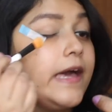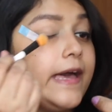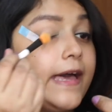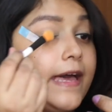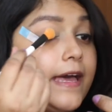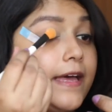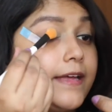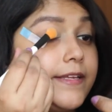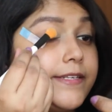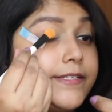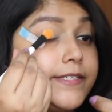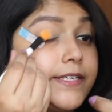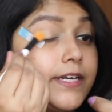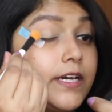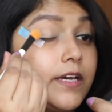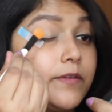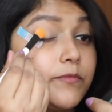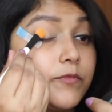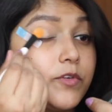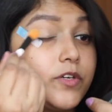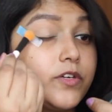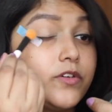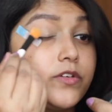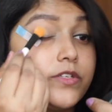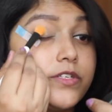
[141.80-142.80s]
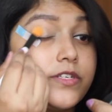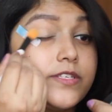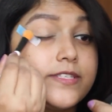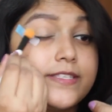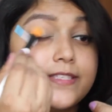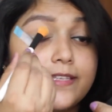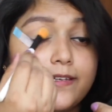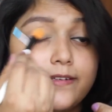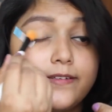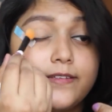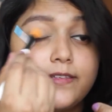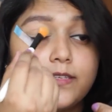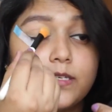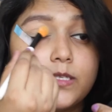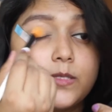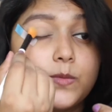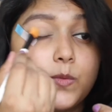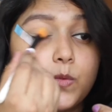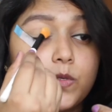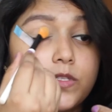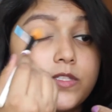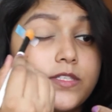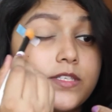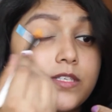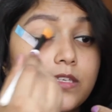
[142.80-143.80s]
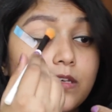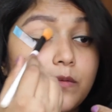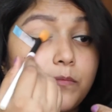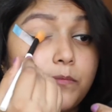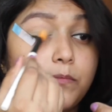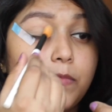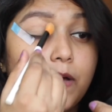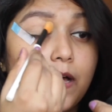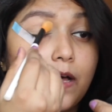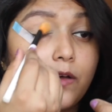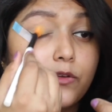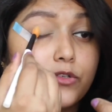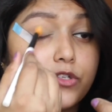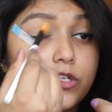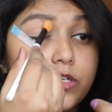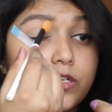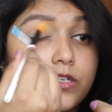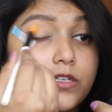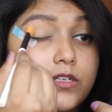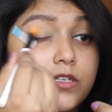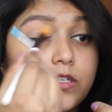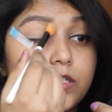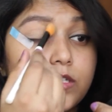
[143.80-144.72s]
my eyelid. And I'm going to set this with some water.